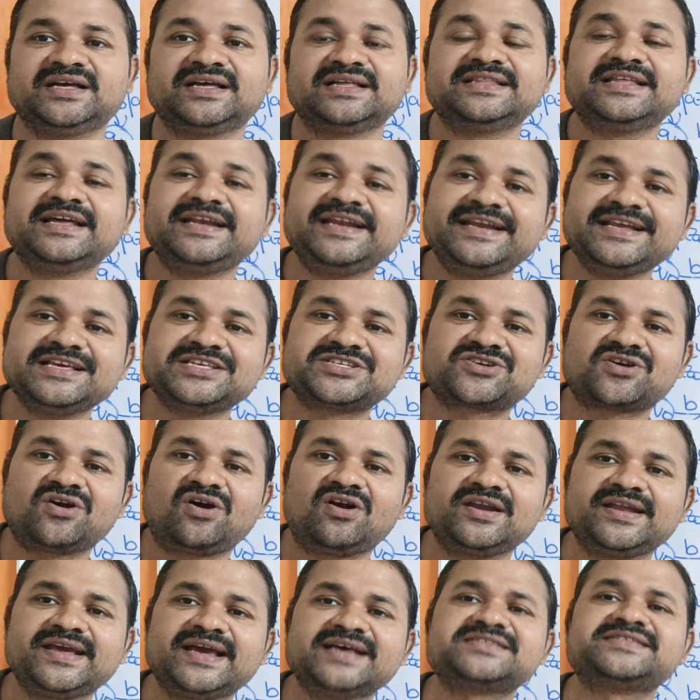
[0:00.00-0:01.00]
then it is
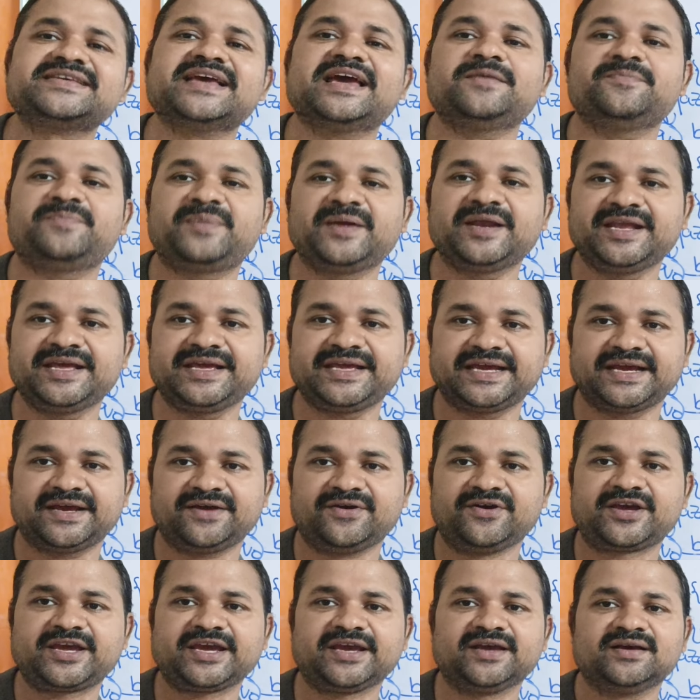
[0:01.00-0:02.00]
called as NPDA.
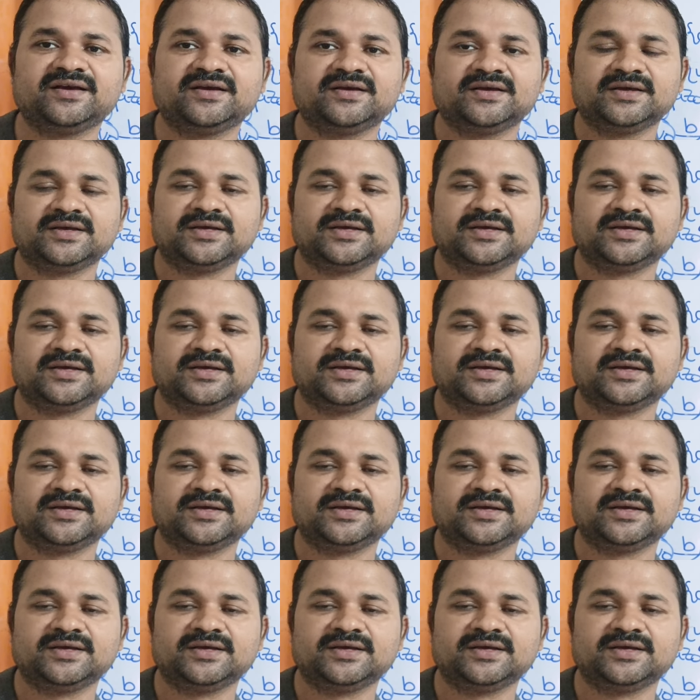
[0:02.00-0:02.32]
Okay.